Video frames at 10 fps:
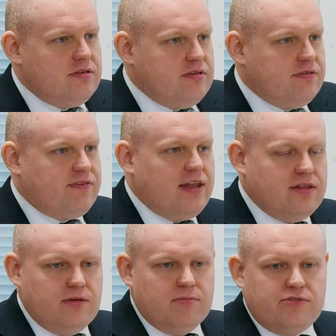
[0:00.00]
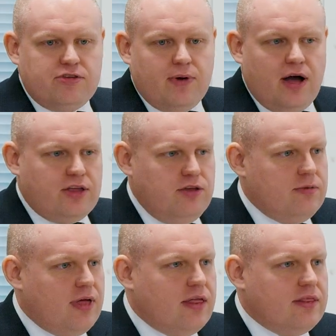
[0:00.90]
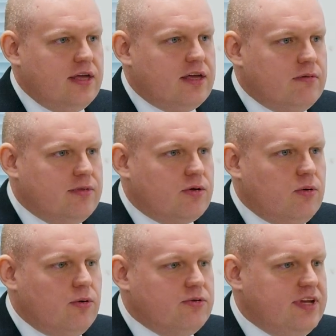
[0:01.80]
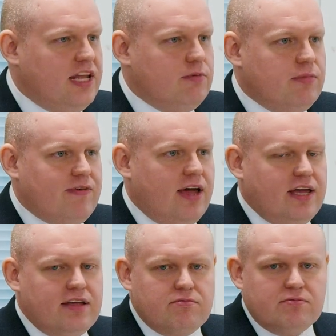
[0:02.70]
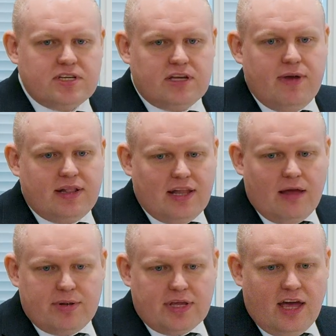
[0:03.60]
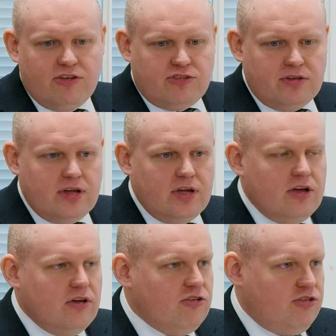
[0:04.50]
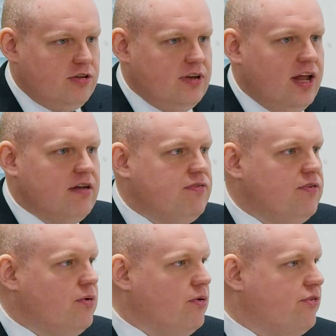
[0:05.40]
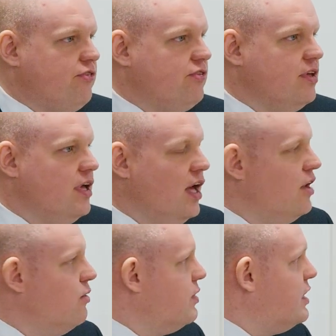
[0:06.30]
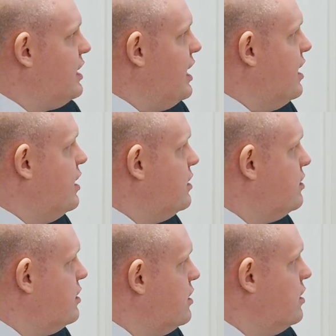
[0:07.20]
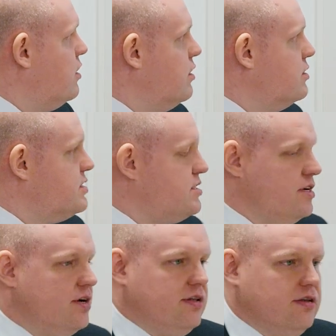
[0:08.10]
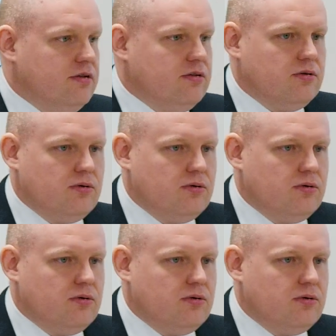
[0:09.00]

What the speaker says: defend them, to argue that the court dealing with any committal application shouldn't enforce an unclear, uncertain,